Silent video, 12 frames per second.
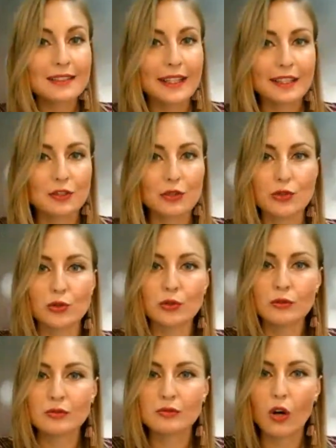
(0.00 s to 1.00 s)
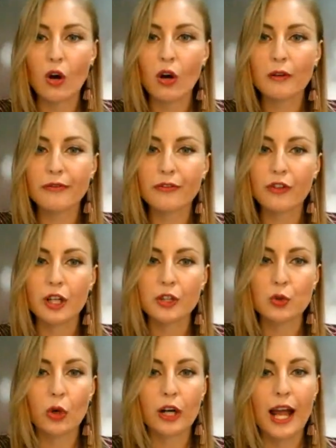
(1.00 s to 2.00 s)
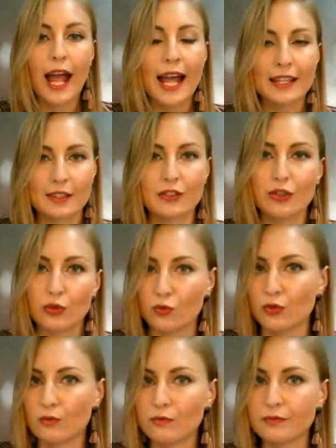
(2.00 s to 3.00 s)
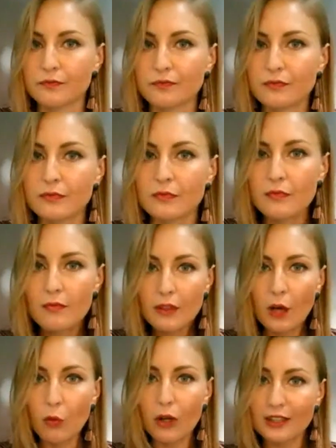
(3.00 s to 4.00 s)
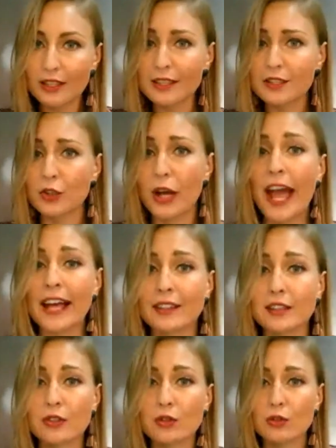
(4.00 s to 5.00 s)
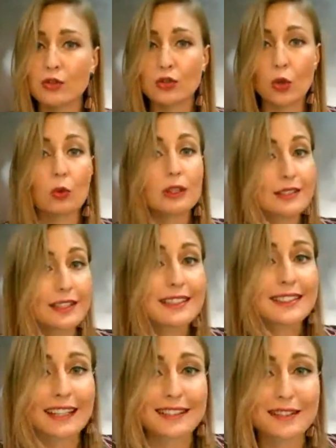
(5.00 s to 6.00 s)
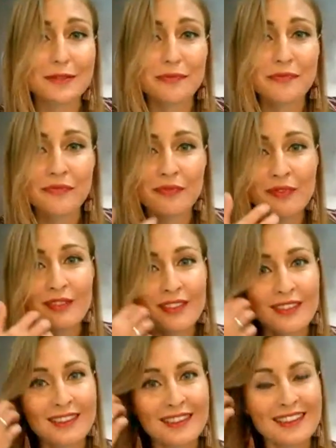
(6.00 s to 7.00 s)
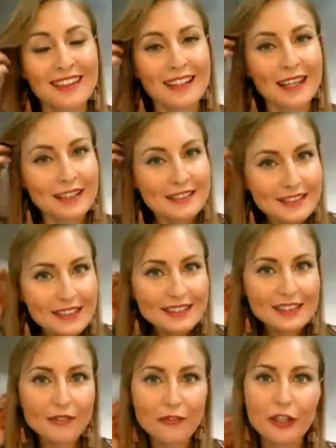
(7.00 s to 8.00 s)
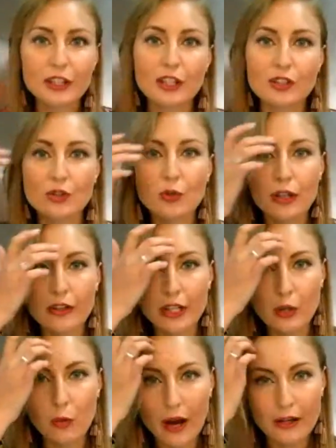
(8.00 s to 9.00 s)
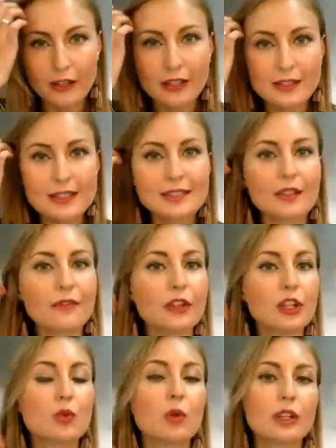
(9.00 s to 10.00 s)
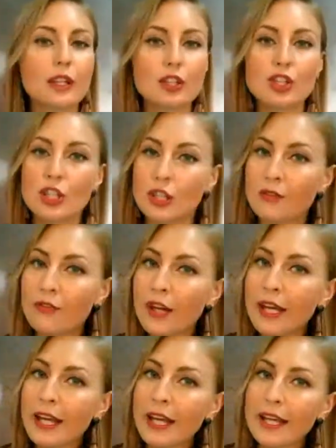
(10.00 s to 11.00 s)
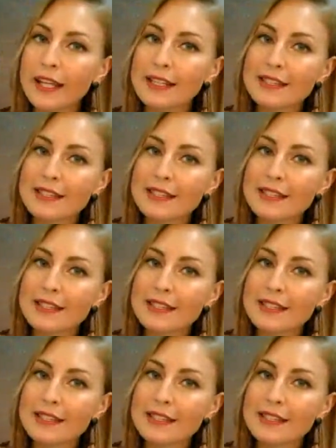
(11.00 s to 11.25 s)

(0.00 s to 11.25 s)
Mindset has to do of your attitude. What is your attitude towards success? Is this something that you are requiring? Is this something you want to achieve?